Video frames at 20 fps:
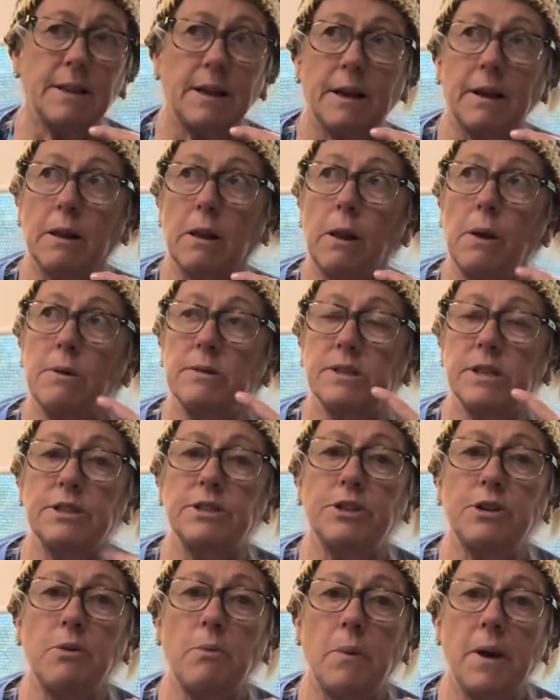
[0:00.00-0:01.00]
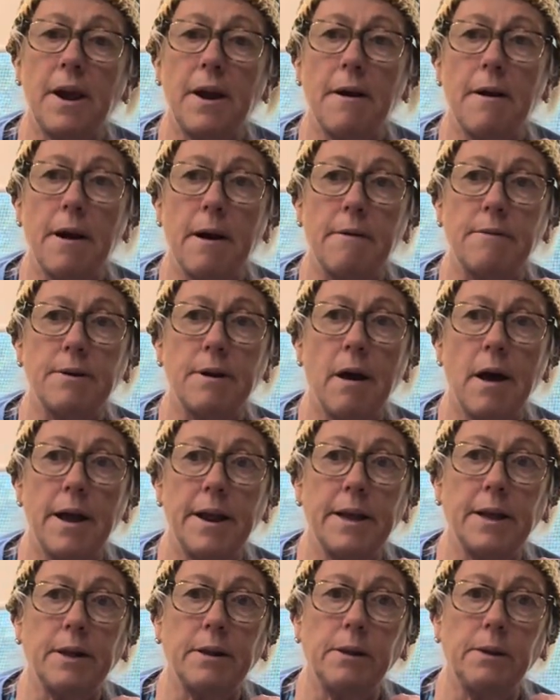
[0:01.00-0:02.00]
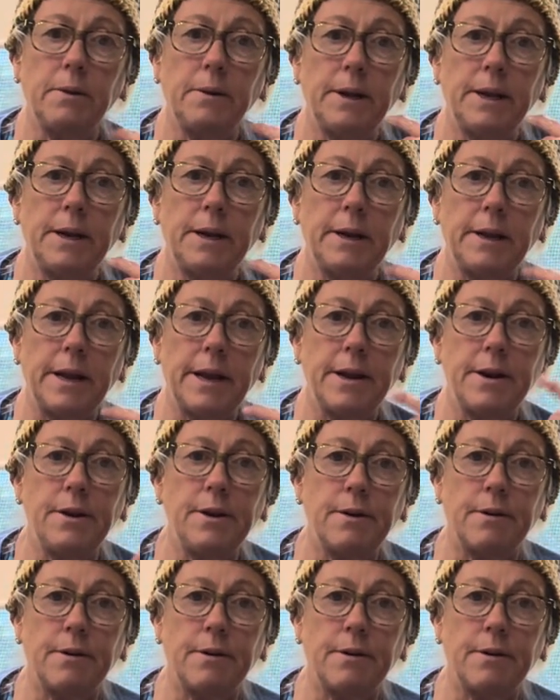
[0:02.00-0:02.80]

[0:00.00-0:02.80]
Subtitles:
the clothes that you wear are not included in